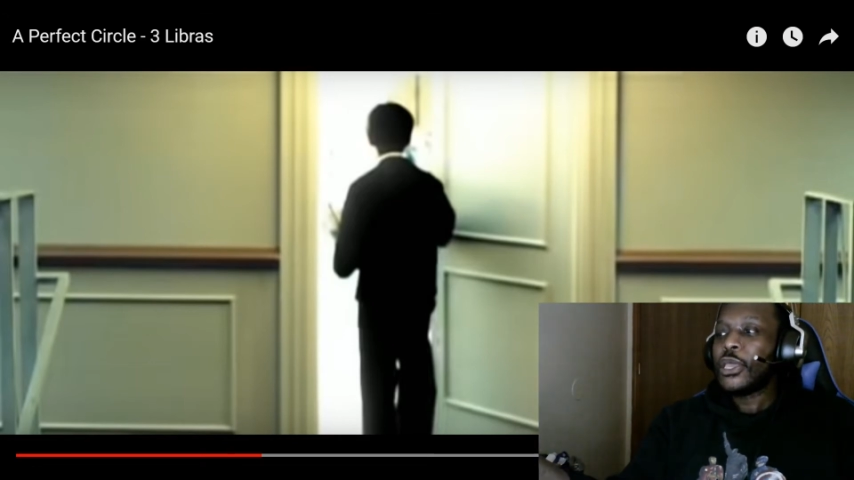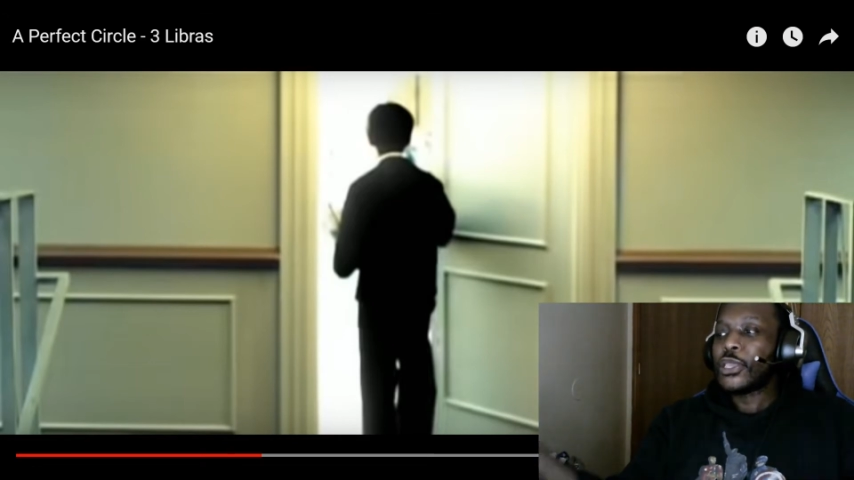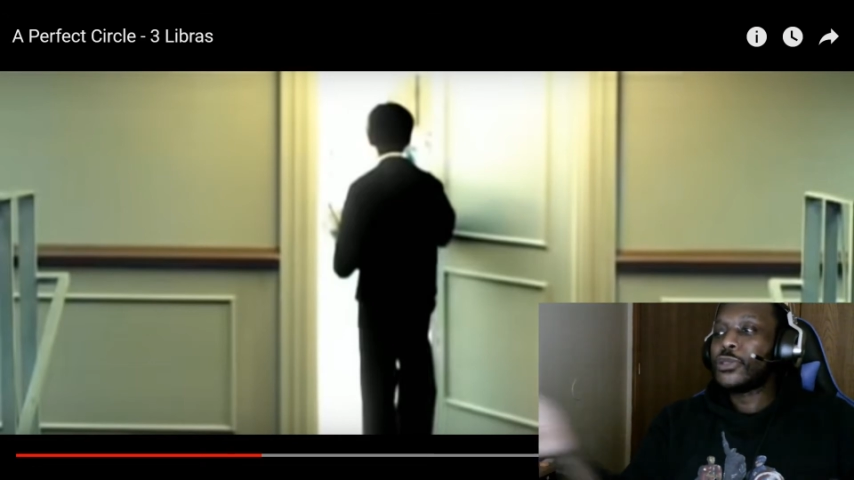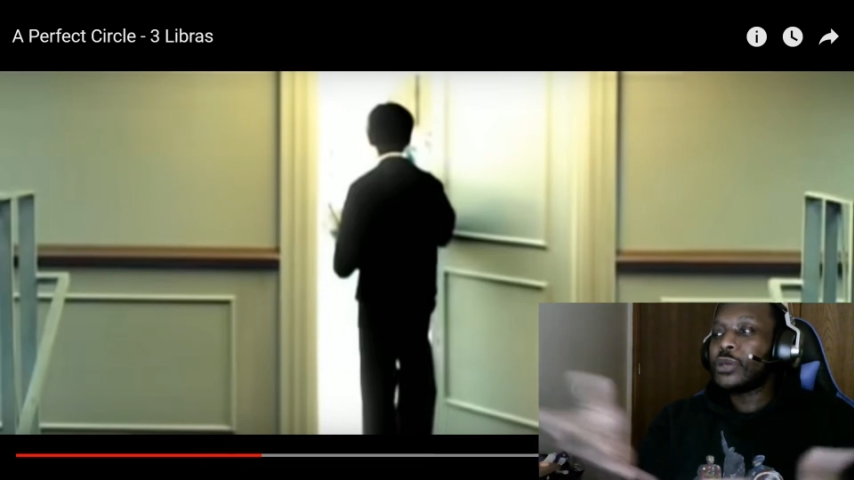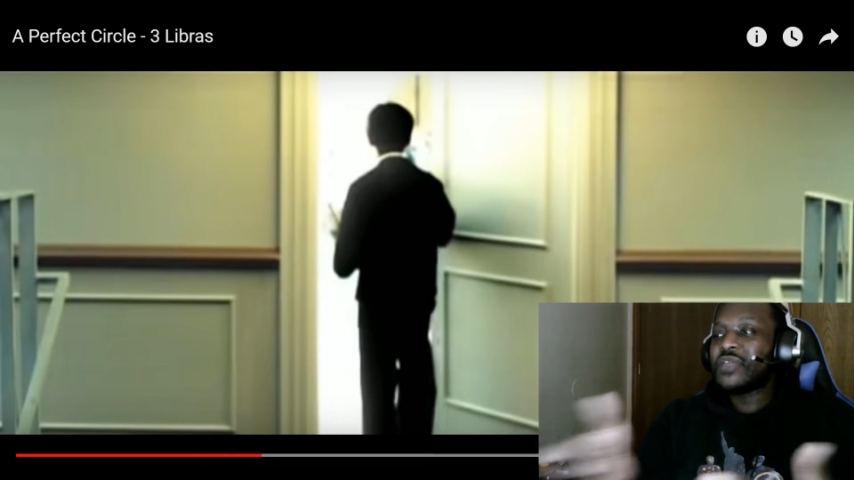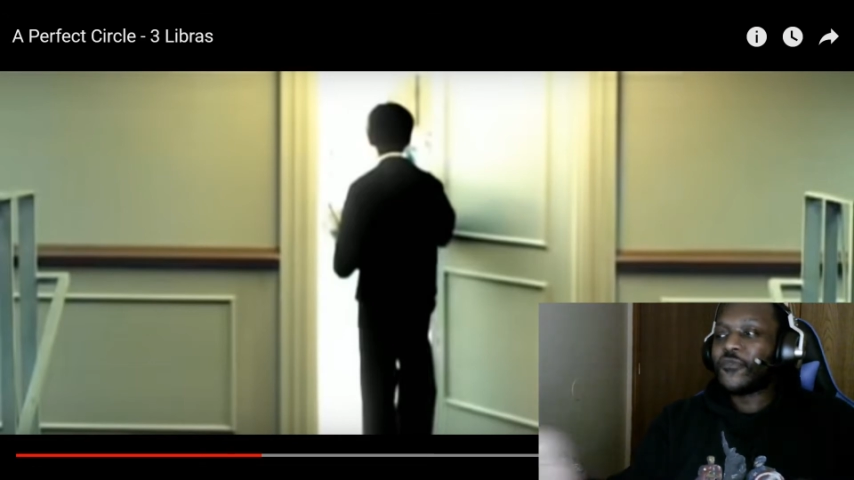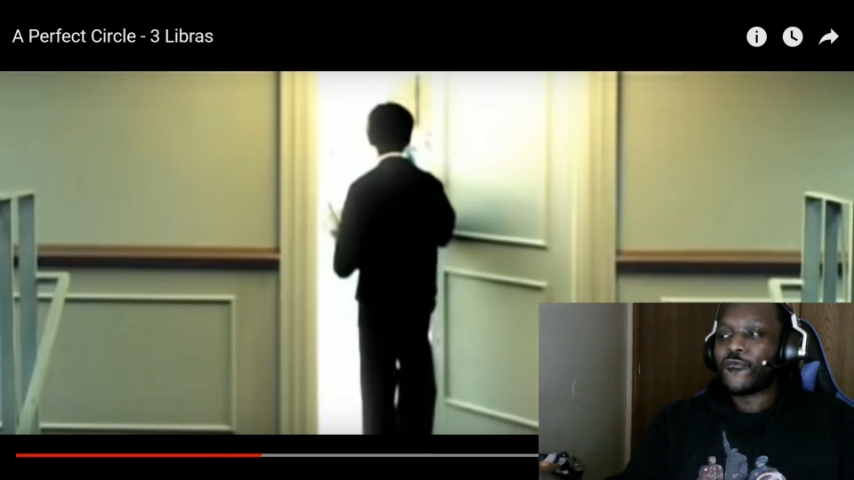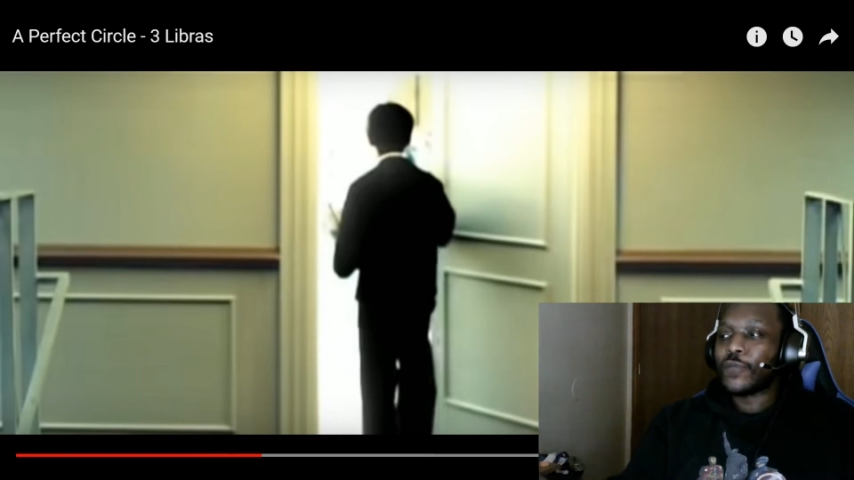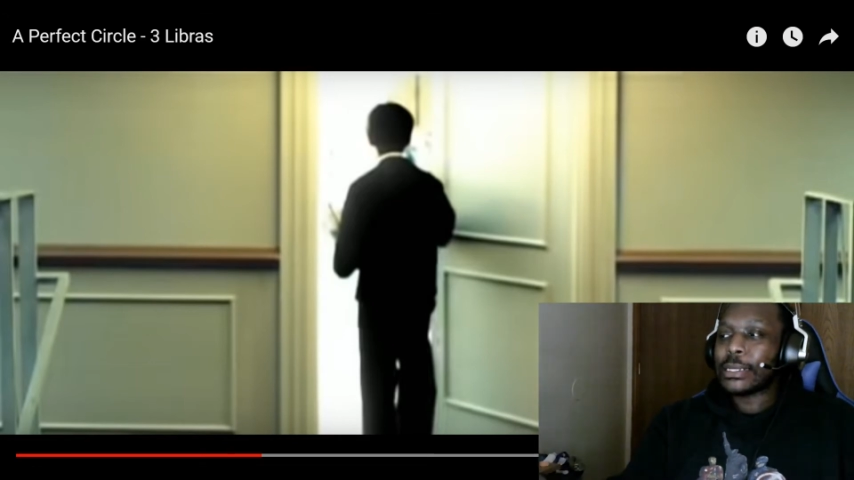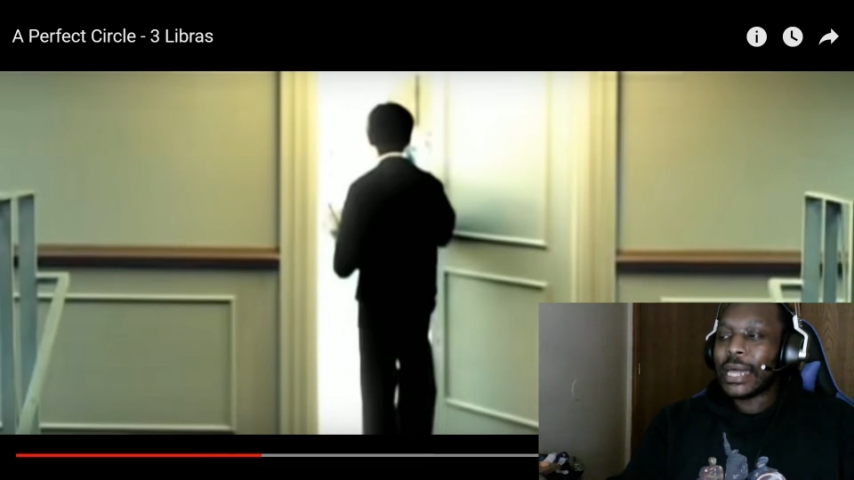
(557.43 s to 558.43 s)
You don't even
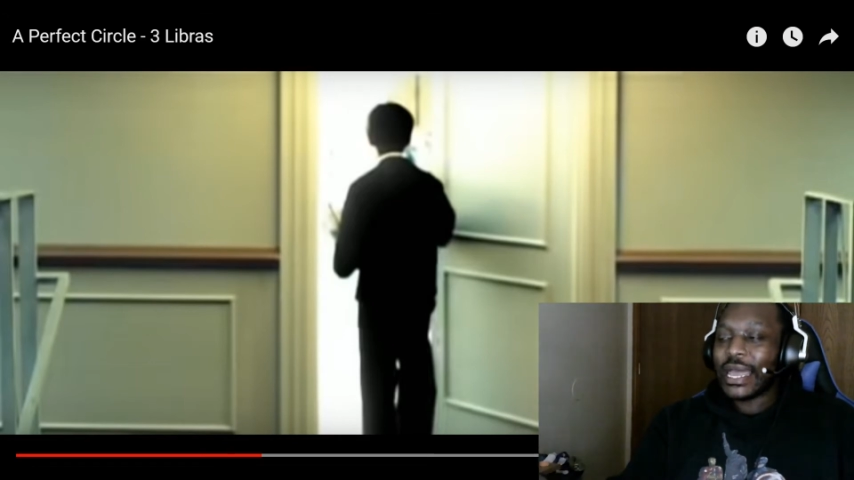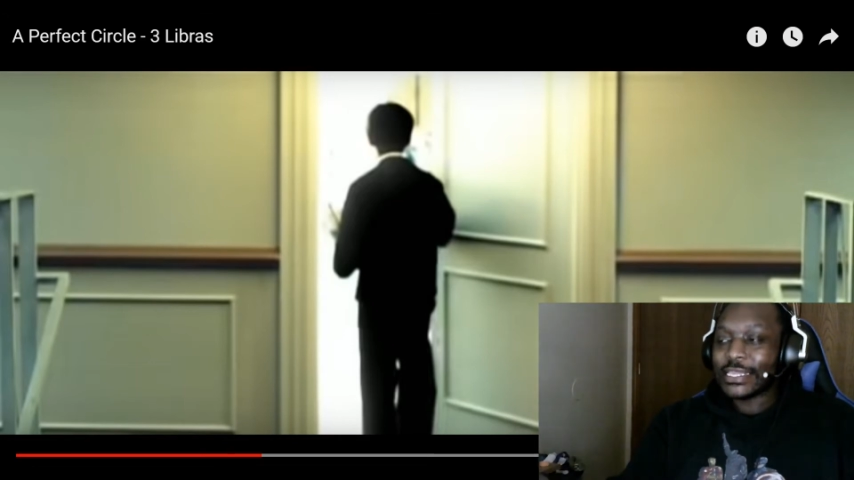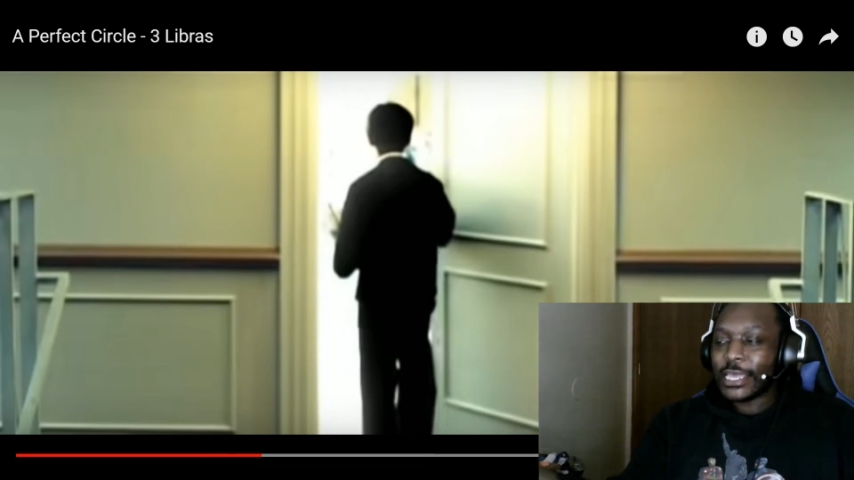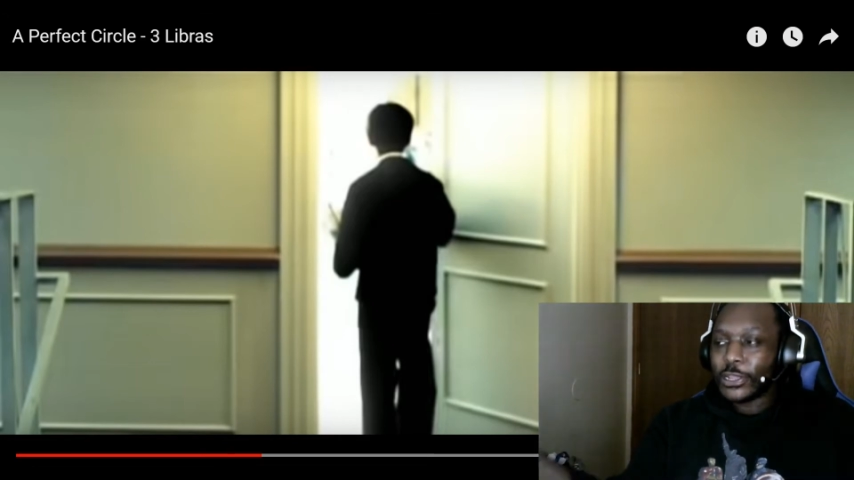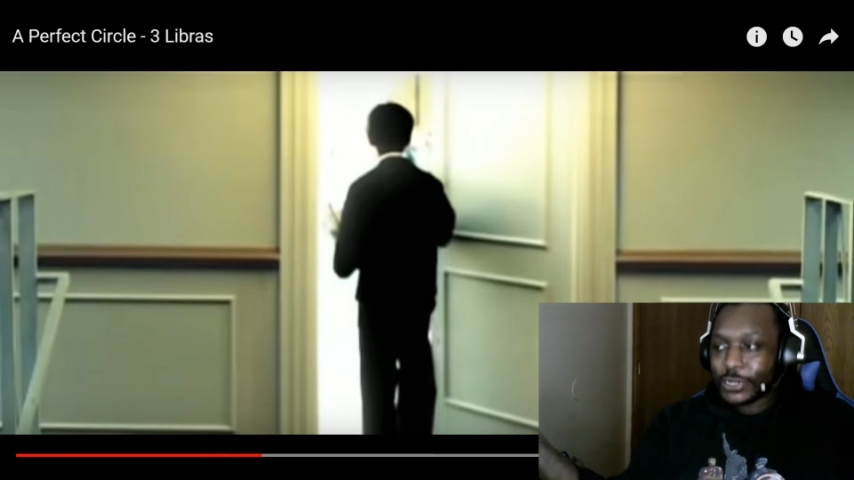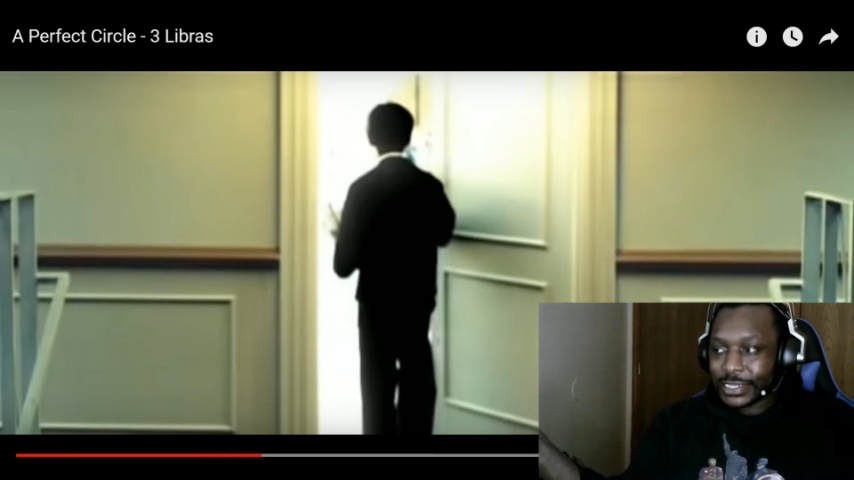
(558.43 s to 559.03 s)
realize that you're